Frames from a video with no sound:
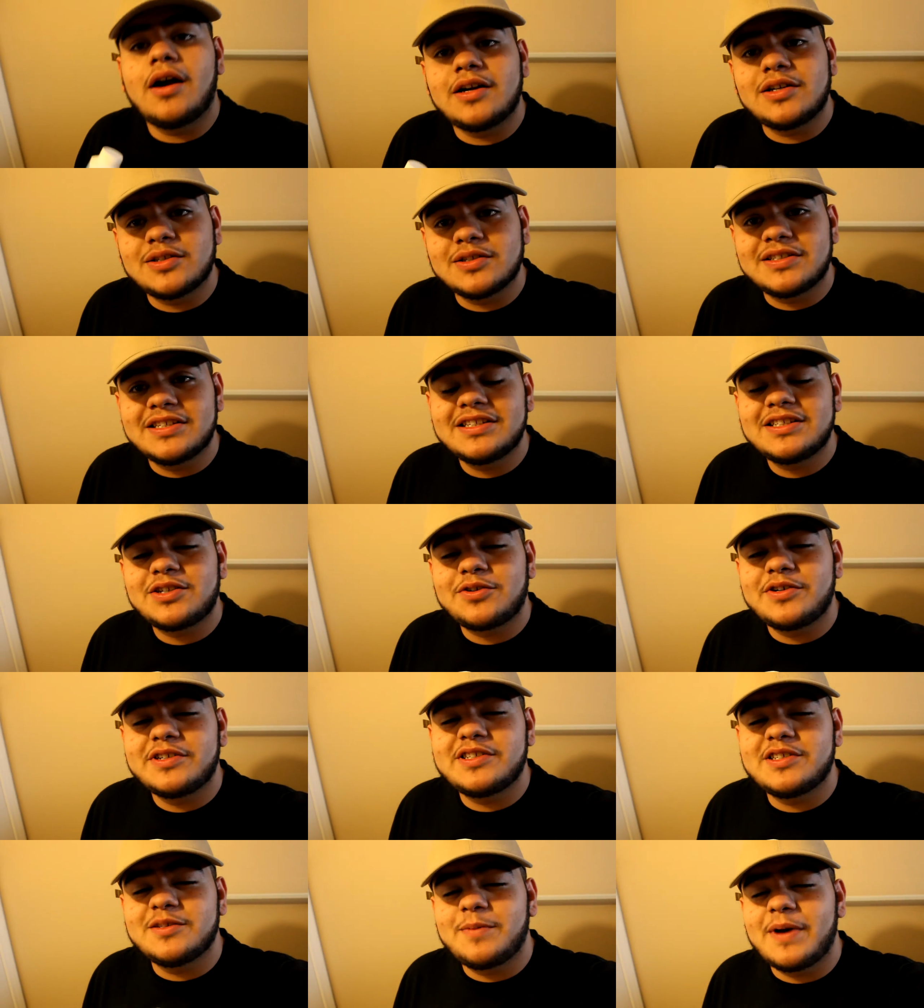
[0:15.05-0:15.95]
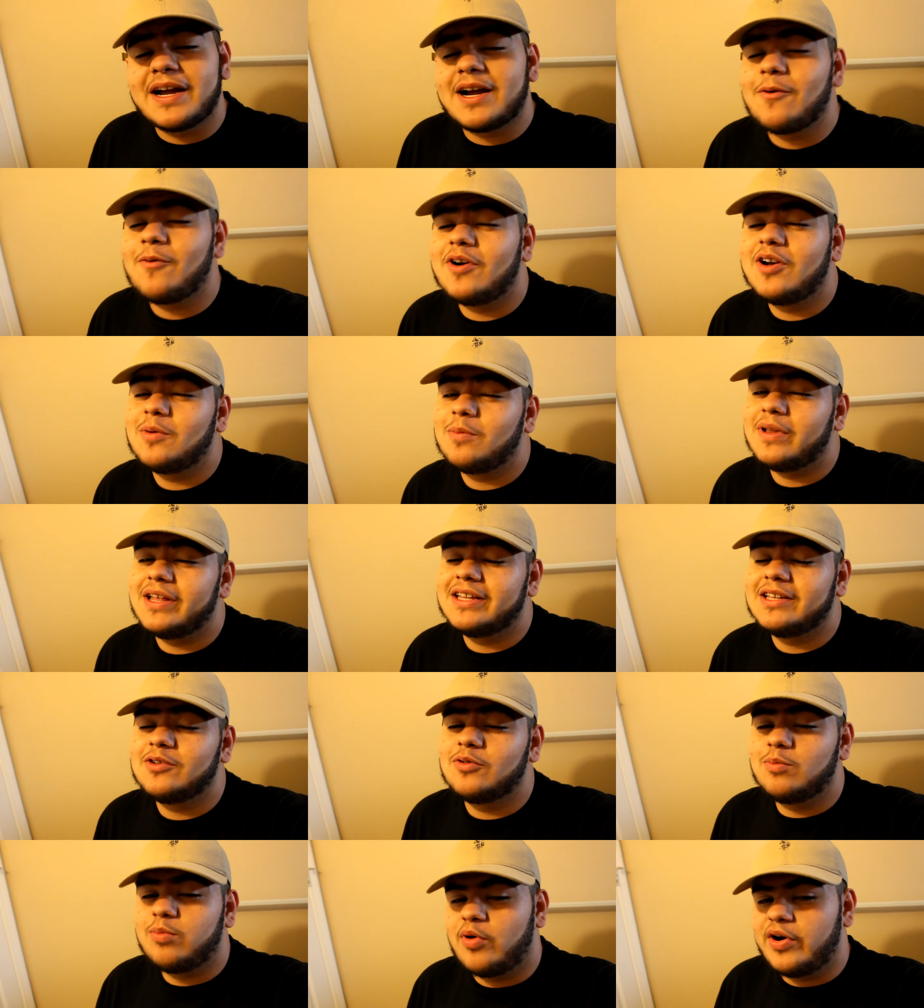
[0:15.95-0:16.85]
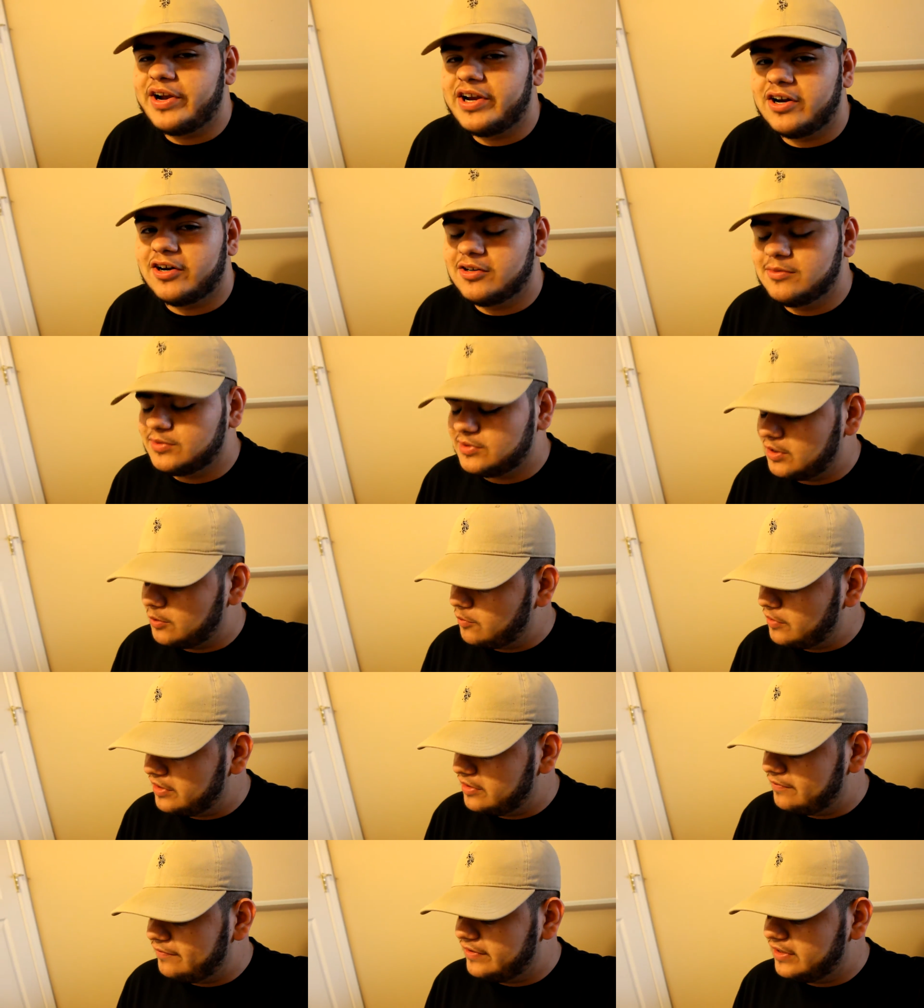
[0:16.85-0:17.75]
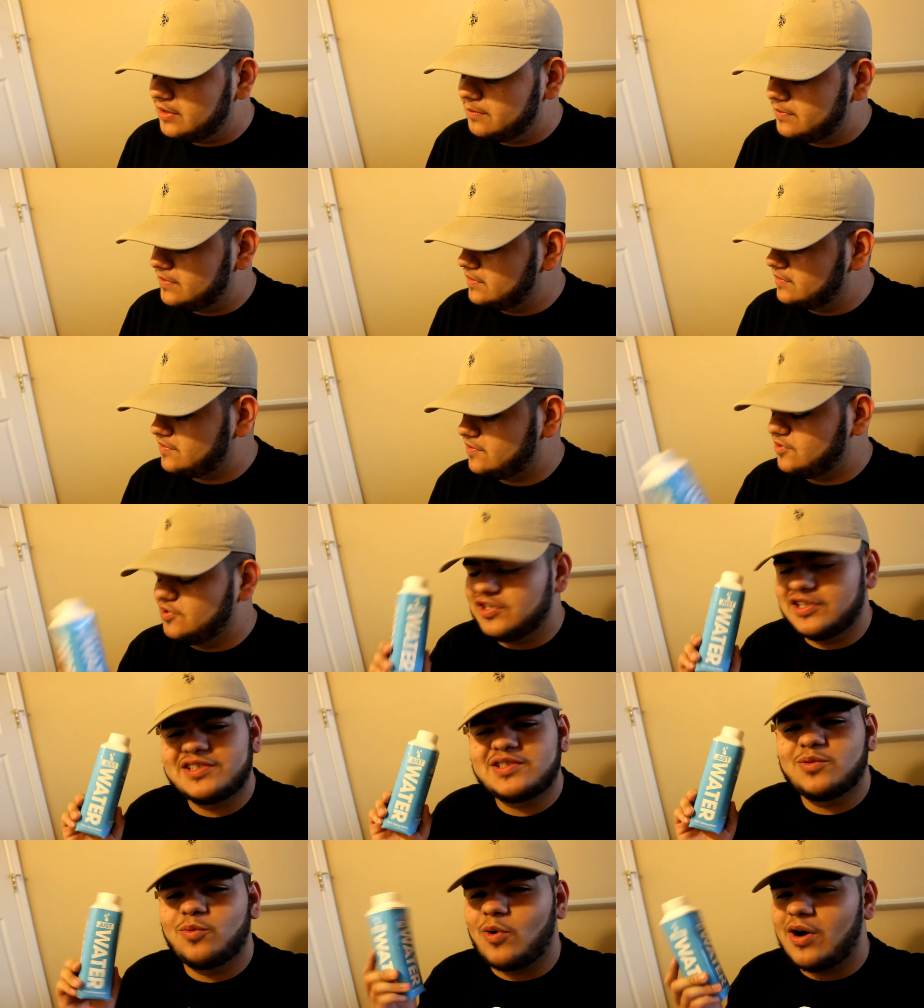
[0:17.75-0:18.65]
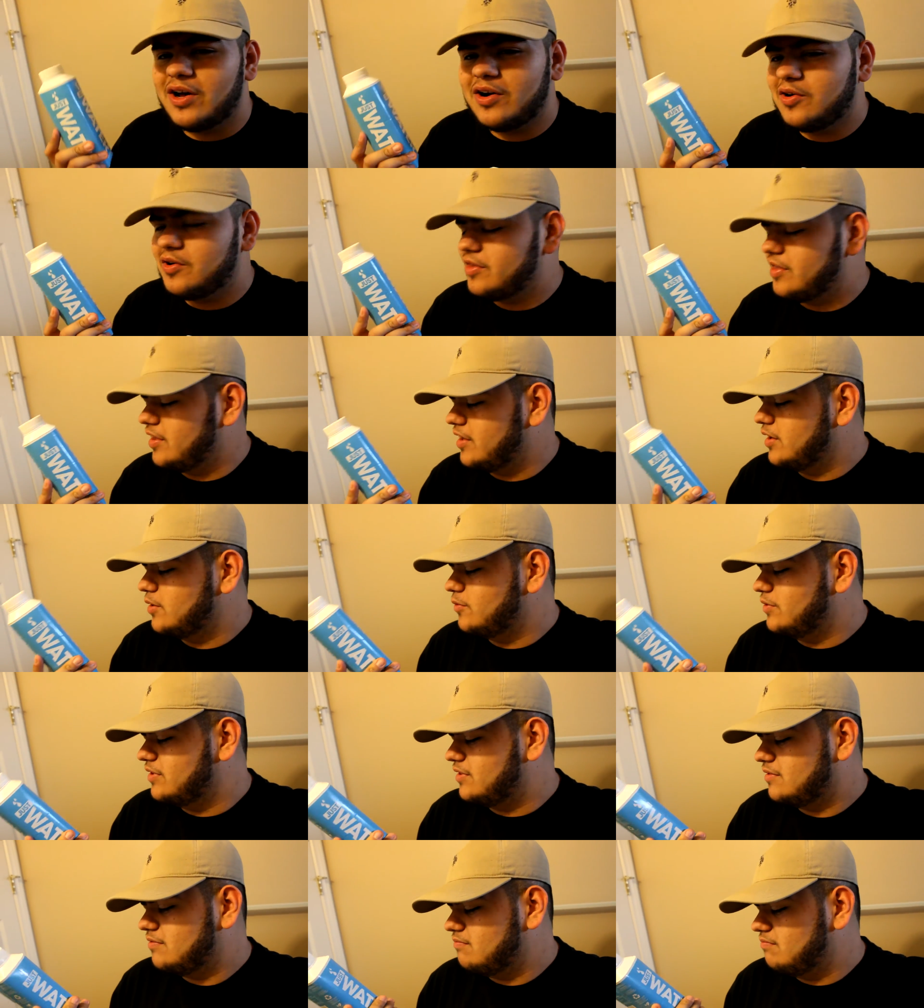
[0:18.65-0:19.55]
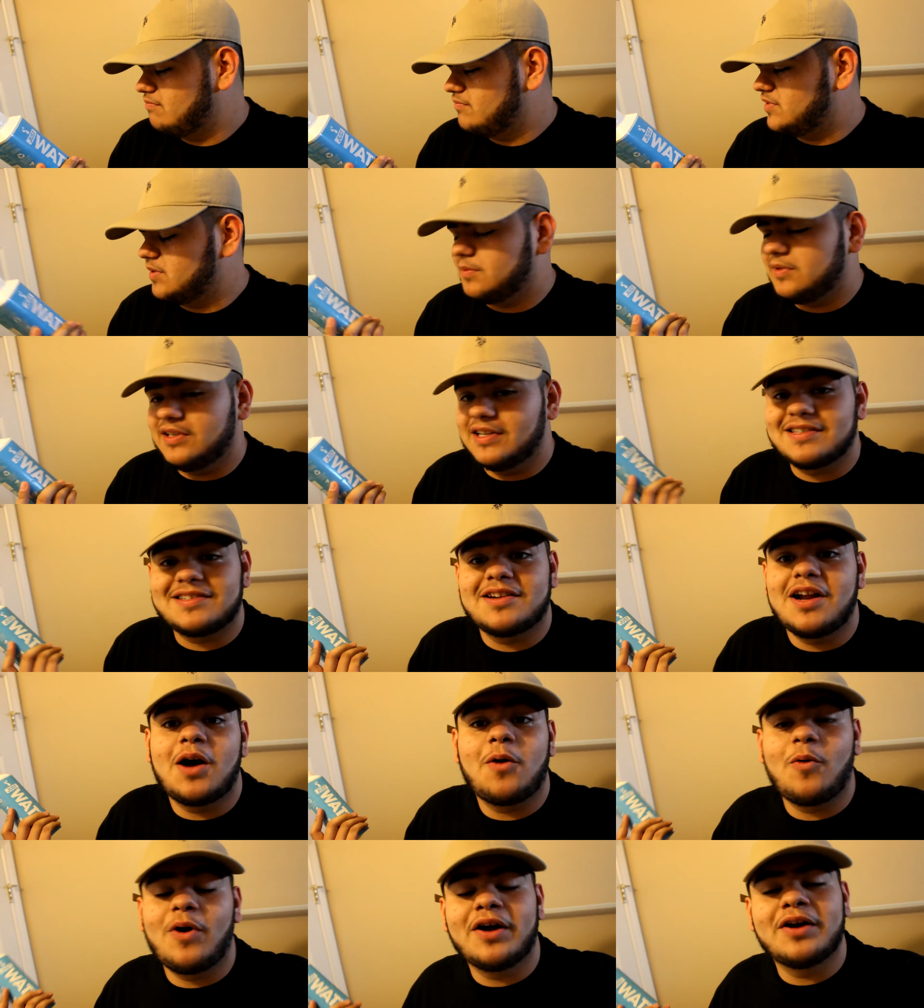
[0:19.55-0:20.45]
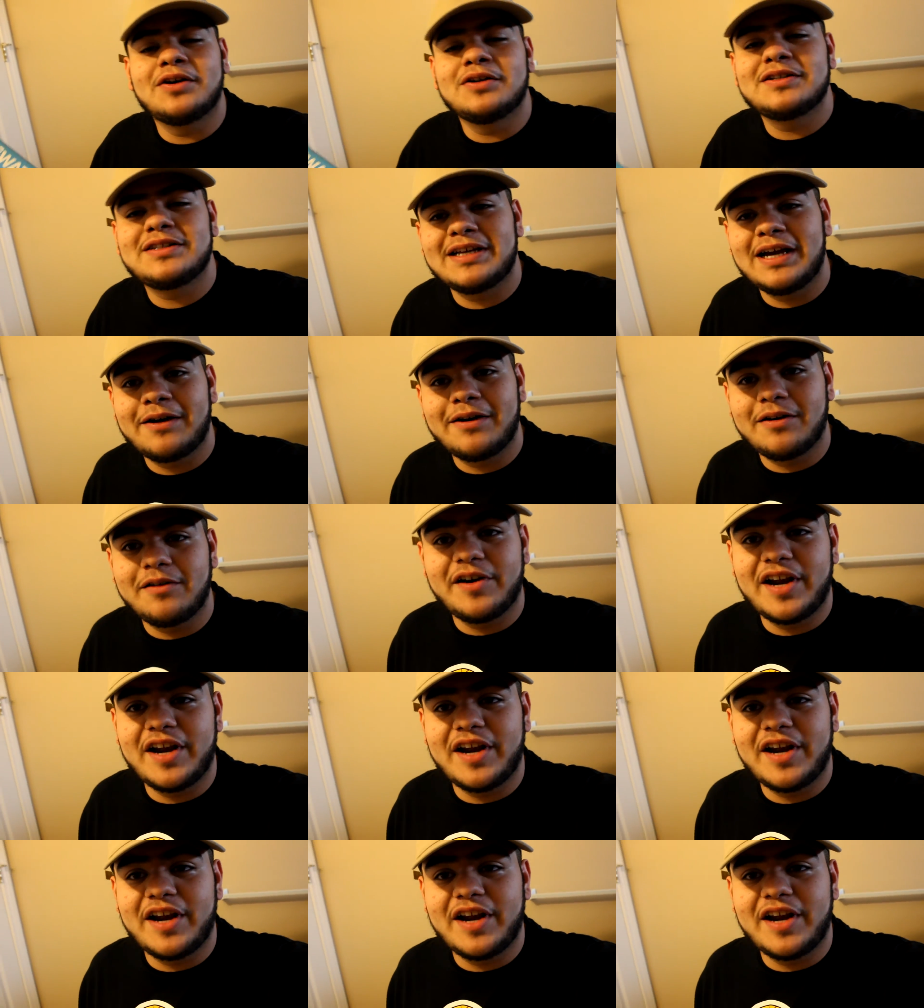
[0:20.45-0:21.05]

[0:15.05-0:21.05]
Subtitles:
right, so since Chris is back, I wanted to play a little prank on him. So I wanted to fill up this Just Water thing with something that's not water and see how he